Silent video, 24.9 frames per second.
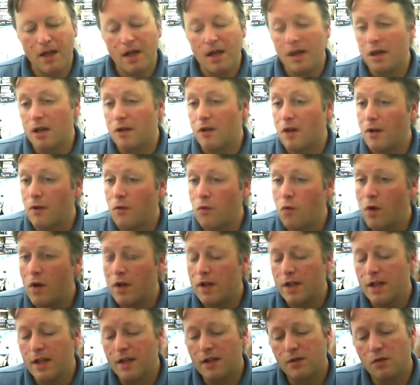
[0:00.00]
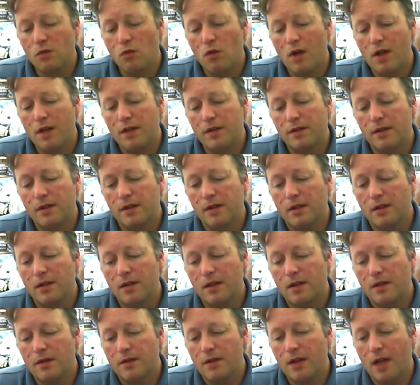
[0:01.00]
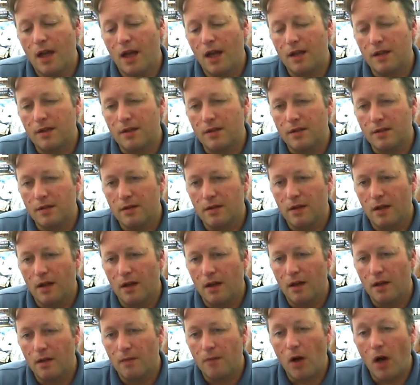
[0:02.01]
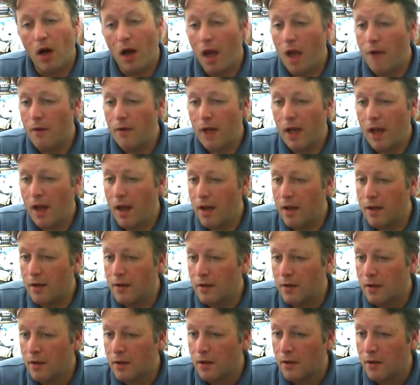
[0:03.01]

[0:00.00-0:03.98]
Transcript: Now another one is one that I haven't had